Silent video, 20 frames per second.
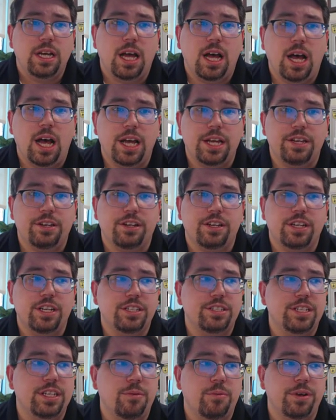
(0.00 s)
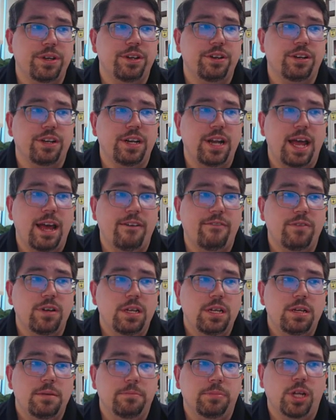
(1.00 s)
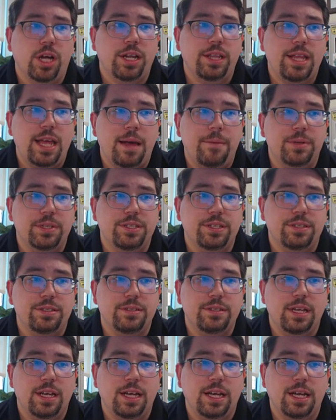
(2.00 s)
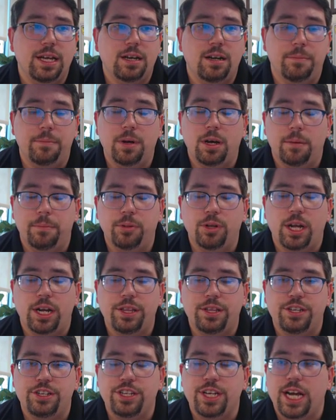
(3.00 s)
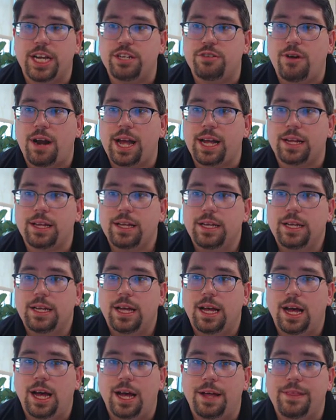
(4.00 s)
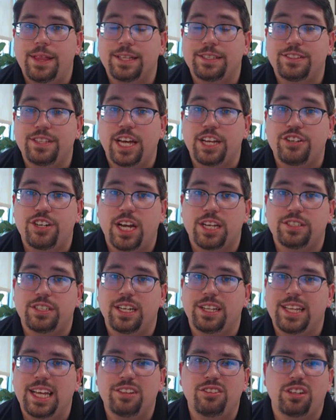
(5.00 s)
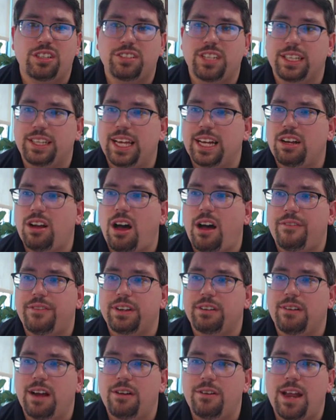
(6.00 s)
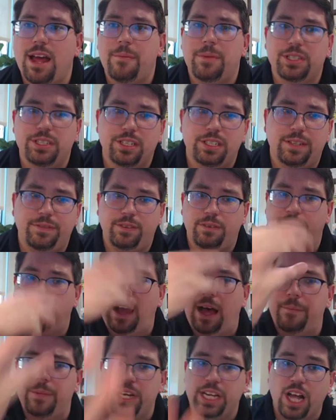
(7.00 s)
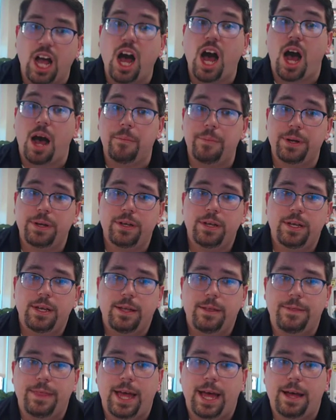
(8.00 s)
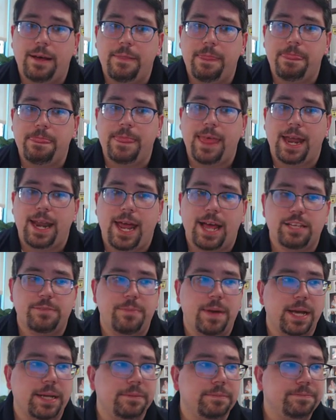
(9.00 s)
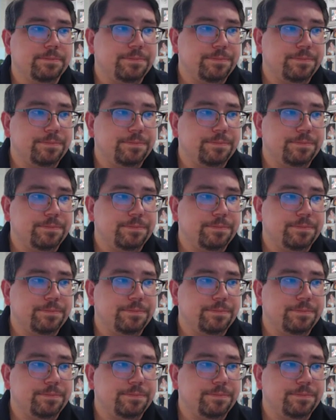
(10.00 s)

uh, you're going to see where you're going to have blood in the emesis uh, or, or, blood in the GI tract uh, that's digested, and that looks like that coffee ground emesis if they're vomiting up that, that aspect.